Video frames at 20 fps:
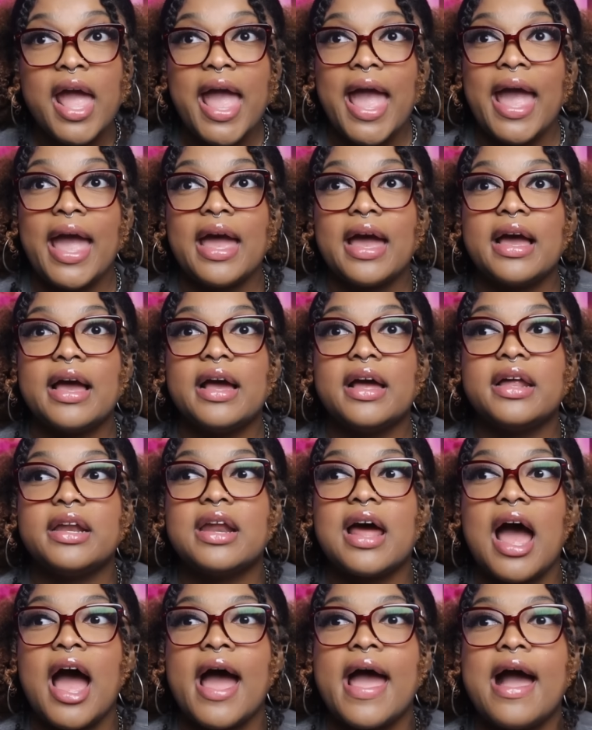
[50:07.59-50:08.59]
And
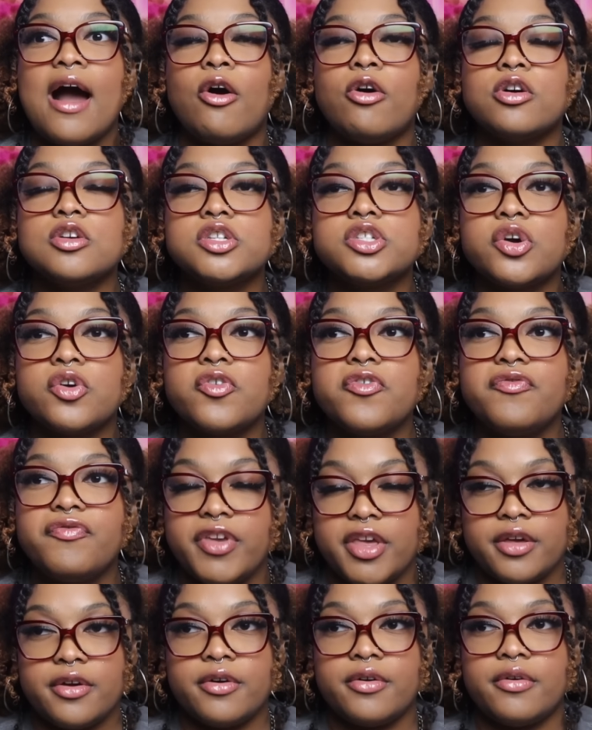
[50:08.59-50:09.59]
I also
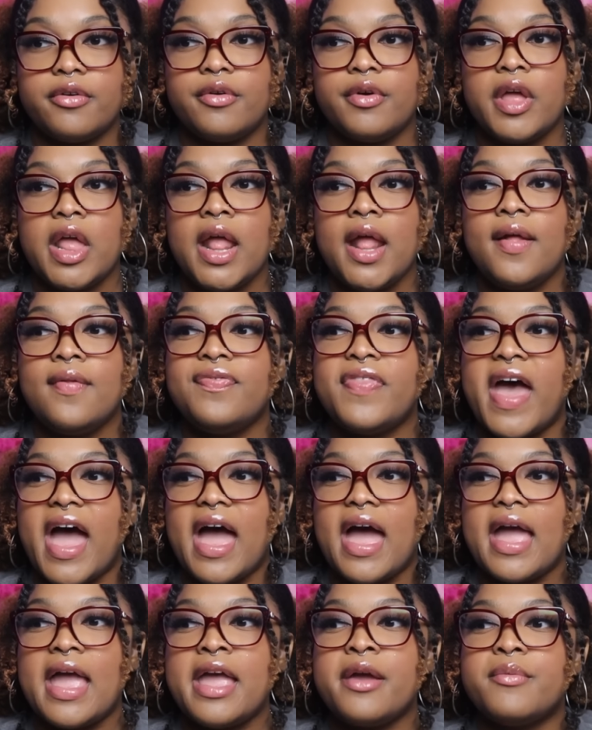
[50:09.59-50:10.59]
feel
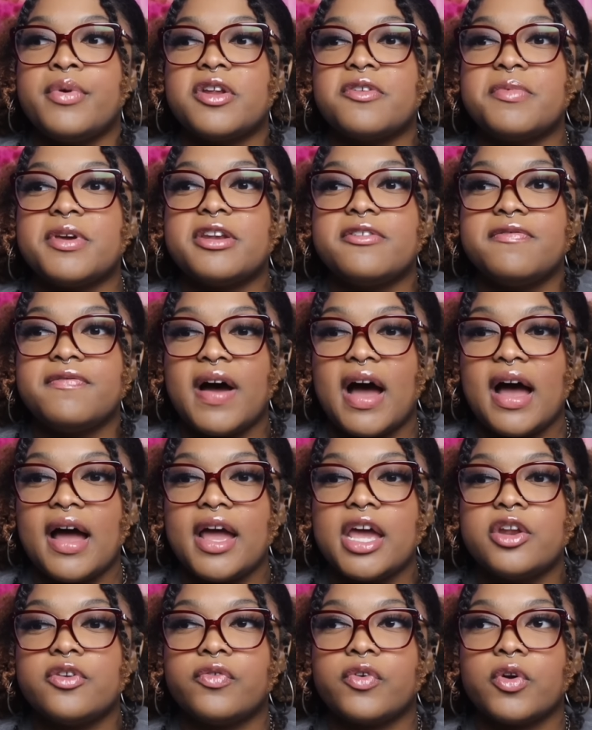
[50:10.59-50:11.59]
that it would have been
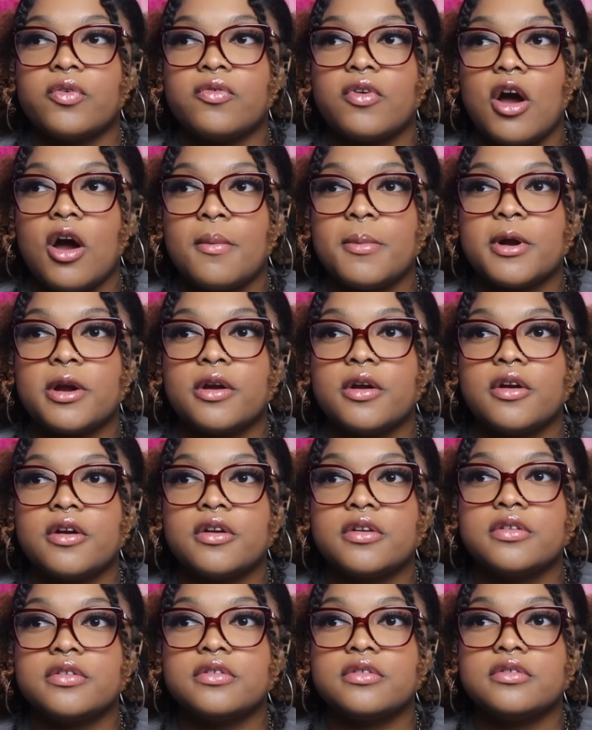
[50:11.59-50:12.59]
fine for
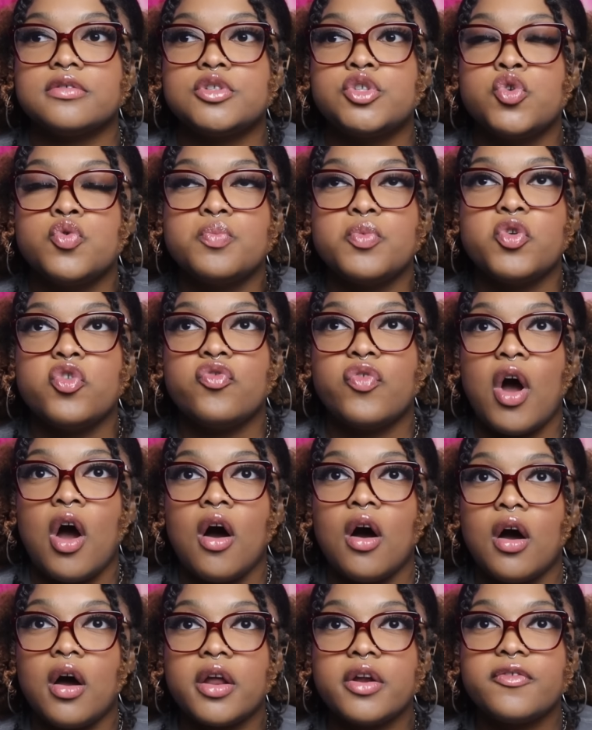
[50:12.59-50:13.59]
Robert to move
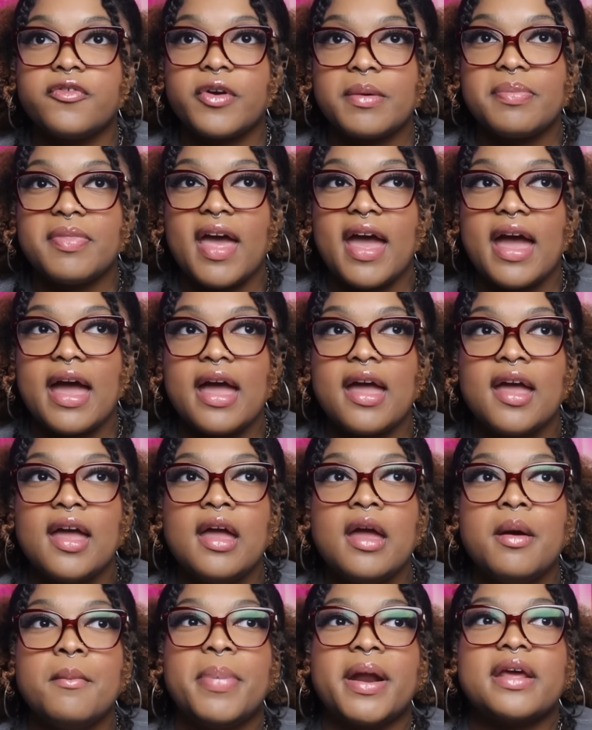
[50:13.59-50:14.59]
on from that,
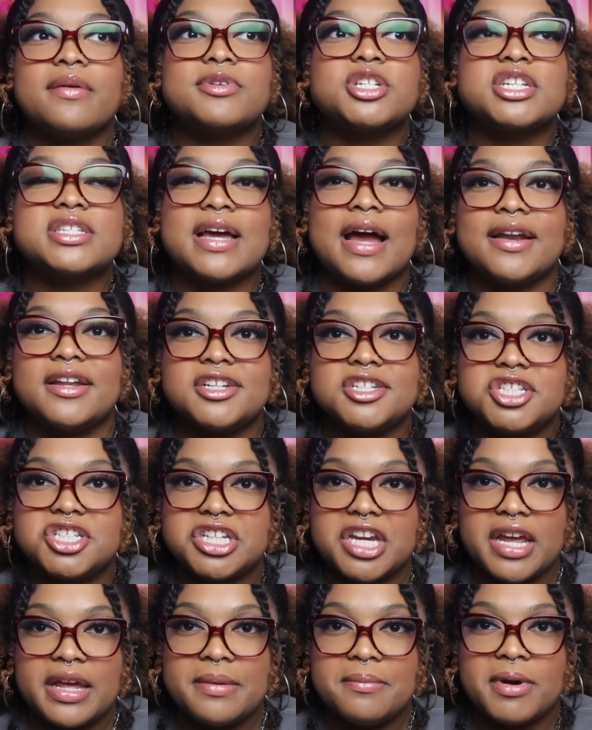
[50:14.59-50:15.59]
but it was just kind of
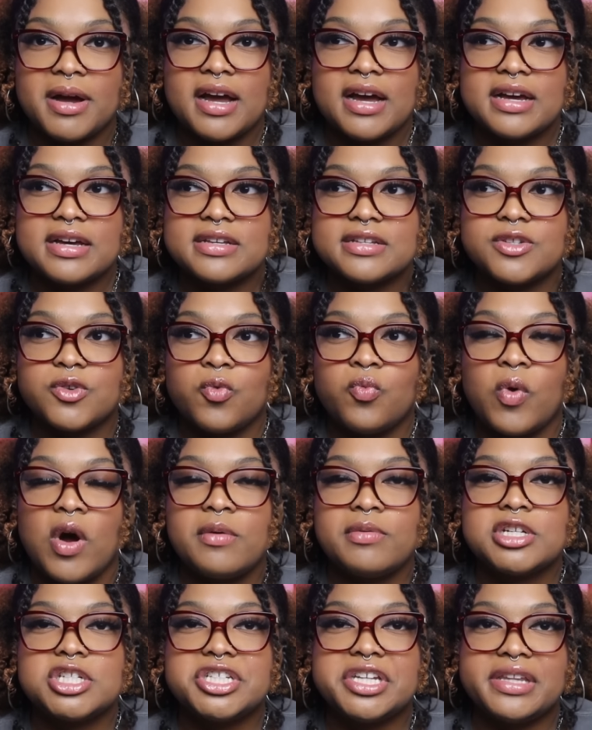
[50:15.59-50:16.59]
shit because what
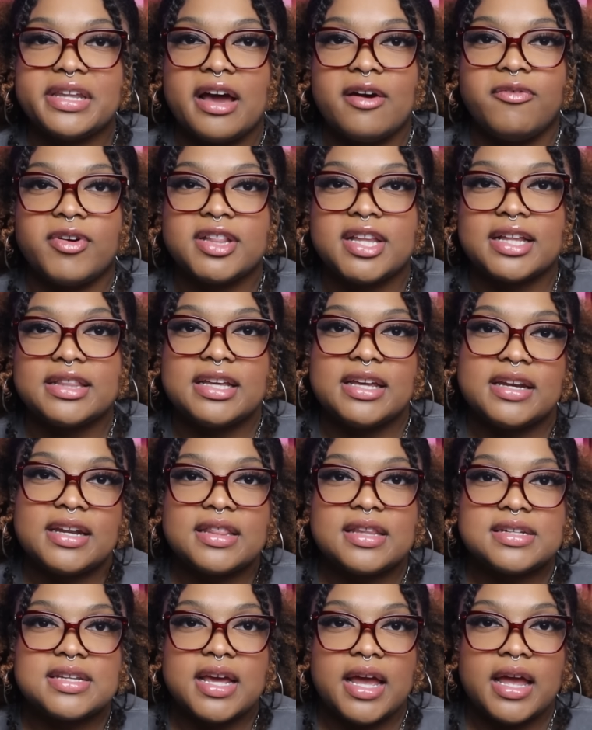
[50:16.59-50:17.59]
was she left with at the end of
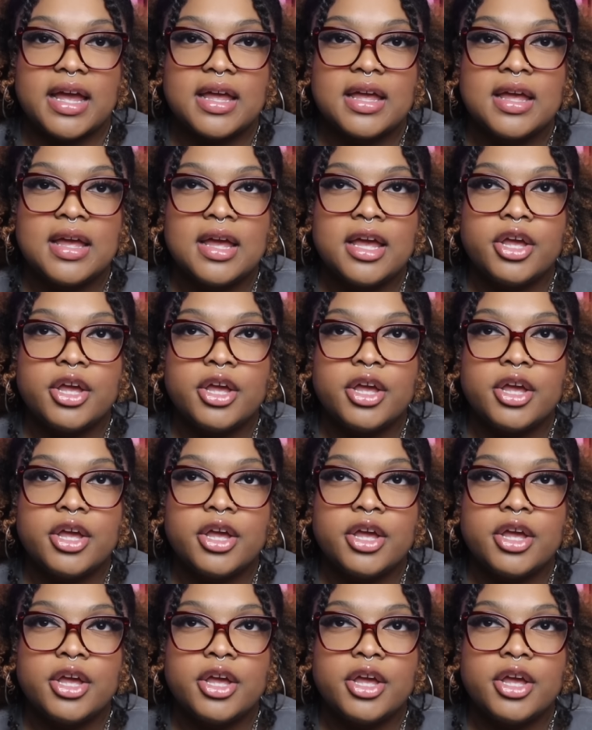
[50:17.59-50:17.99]
the day?